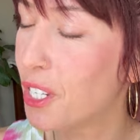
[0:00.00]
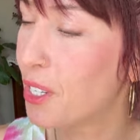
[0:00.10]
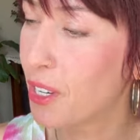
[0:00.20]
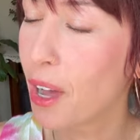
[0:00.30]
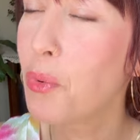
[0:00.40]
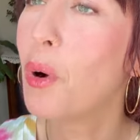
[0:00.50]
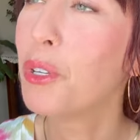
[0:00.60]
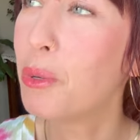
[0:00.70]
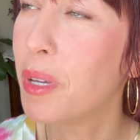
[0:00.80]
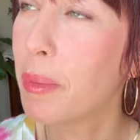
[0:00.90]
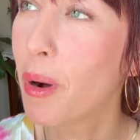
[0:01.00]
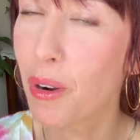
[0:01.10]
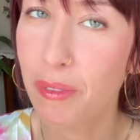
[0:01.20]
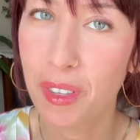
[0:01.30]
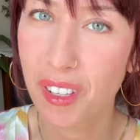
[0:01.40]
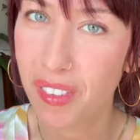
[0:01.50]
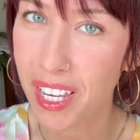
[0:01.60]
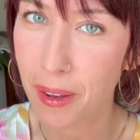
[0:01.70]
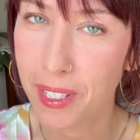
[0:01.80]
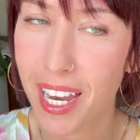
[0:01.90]
did not want to be a part of this
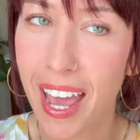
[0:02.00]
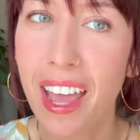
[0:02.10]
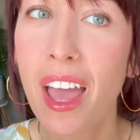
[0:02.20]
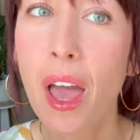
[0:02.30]
video today,